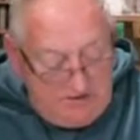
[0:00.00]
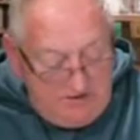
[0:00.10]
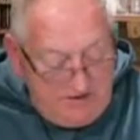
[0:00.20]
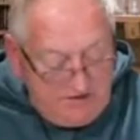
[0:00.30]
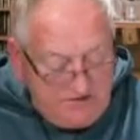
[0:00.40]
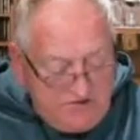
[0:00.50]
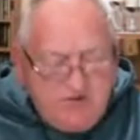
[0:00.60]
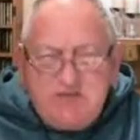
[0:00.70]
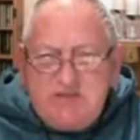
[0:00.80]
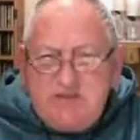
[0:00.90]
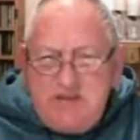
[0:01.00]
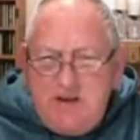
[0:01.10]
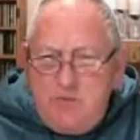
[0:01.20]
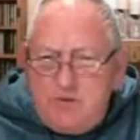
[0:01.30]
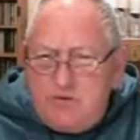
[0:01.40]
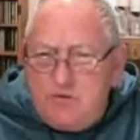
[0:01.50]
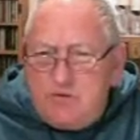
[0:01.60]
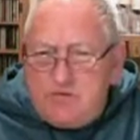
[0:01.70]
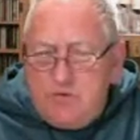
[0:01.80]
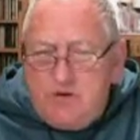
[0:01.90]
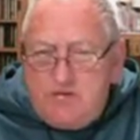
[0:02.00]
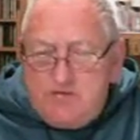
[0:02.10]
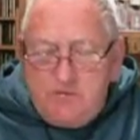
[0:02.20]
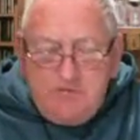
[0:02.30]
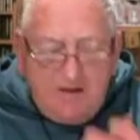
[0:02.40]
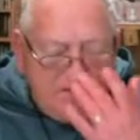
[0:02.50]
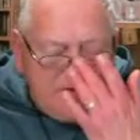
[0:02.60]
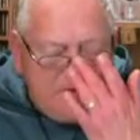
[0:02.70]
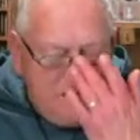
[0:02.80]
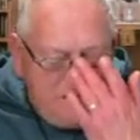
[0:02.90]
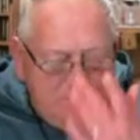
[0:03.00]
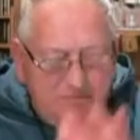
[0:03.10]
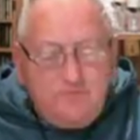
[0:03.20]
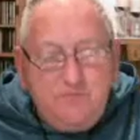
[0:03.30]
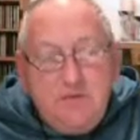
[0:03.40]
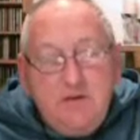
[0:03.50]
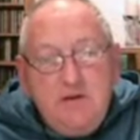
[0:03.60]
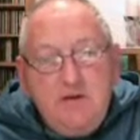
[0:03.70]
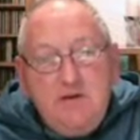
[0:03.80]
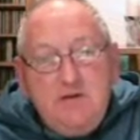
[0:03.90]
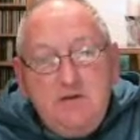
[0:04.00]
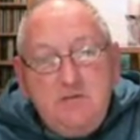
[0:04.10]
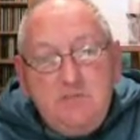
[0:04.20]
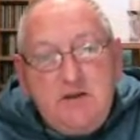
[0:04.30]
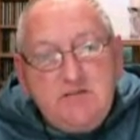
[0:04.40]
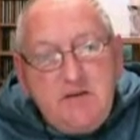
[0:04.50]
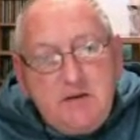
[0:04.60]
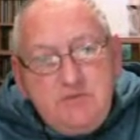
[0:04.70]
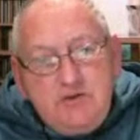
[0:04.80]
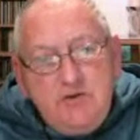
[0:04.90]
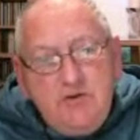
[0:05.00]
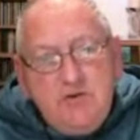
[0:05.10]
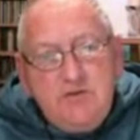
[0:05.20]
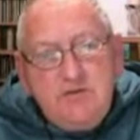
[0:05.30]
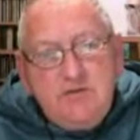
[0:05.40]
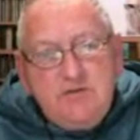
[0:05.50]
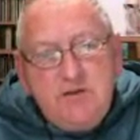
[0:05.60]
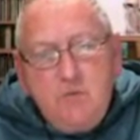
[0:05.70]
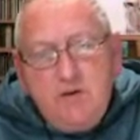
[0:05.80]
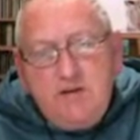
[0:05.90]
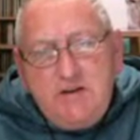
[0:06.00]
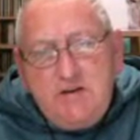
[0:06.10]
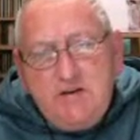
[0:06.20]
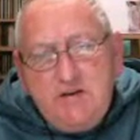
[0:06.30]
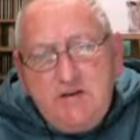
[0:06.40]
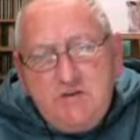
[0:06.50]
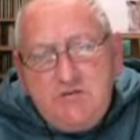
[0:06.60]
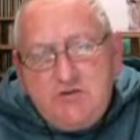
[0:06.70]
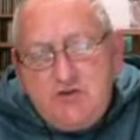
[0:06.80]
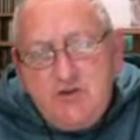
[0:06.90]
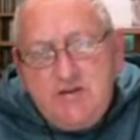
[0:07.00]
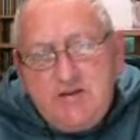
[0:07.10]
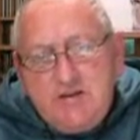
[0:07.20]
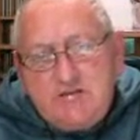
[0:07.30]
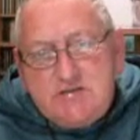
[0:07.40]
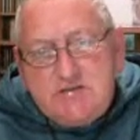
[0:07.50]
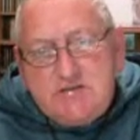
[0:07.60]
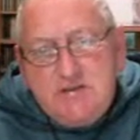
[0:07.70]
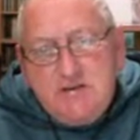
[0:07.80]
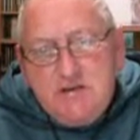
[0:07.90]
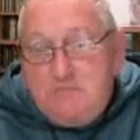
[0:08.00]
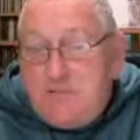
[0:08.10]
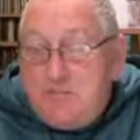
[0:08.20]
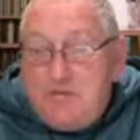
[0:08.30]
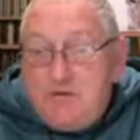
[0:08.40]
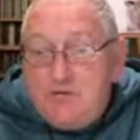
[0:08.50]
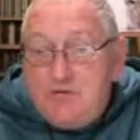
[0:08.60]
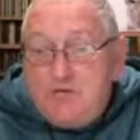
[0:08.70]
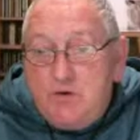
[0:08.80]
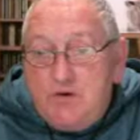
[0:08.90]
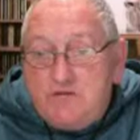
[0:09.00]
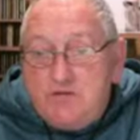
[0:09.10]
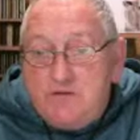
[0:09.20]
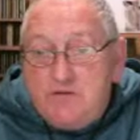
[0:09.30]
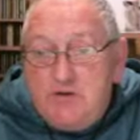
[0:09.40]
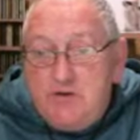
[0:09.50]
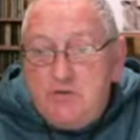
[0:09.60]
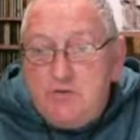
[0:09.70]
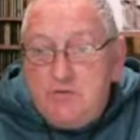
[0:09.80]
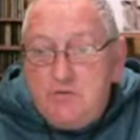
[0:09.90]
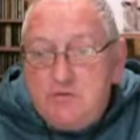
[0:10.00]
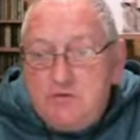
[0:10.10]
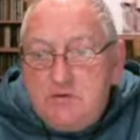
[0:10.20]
Let us just stay with those words from that psalm, because I'm sure someone here who's joined us, maybe those words are for you.